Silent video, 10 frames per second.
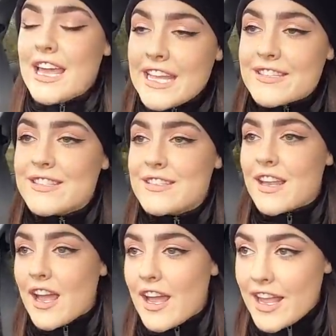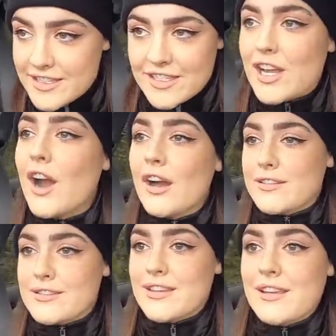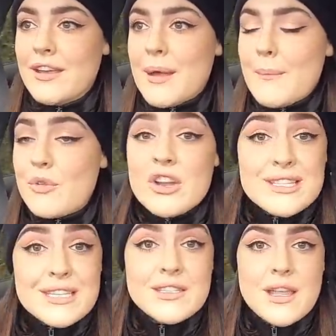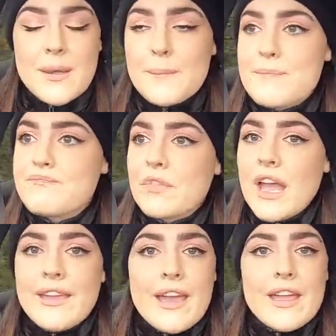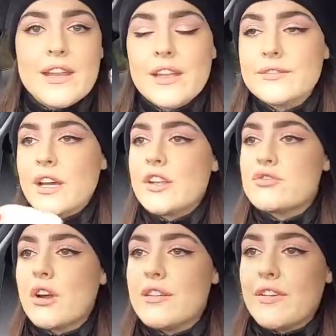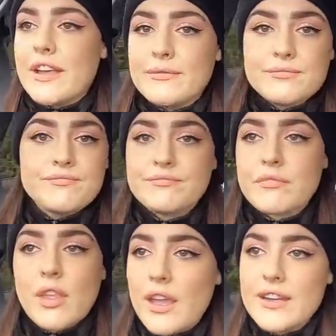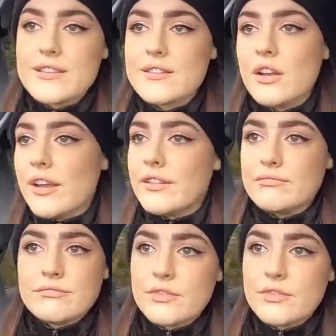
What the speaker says: It's a task. Whereas this thing, I get in it and I drive it and it's solid.